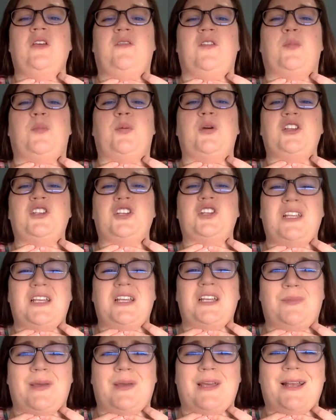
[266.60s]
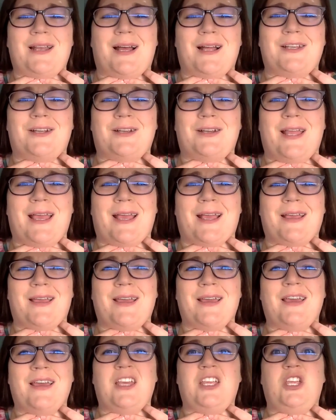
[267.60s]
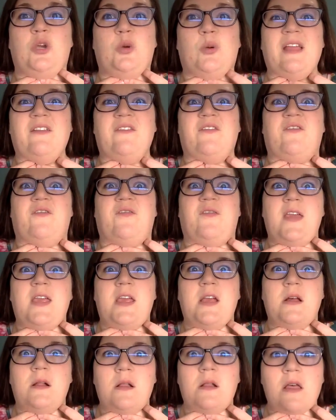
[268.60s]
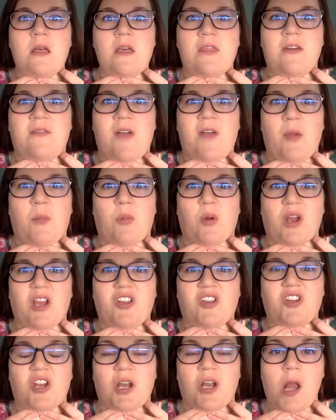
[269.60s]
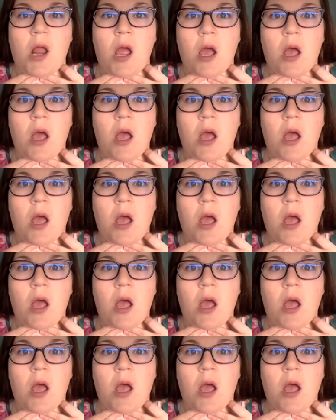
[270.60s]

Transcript: push a little bit on your neck, you can feel the vibration.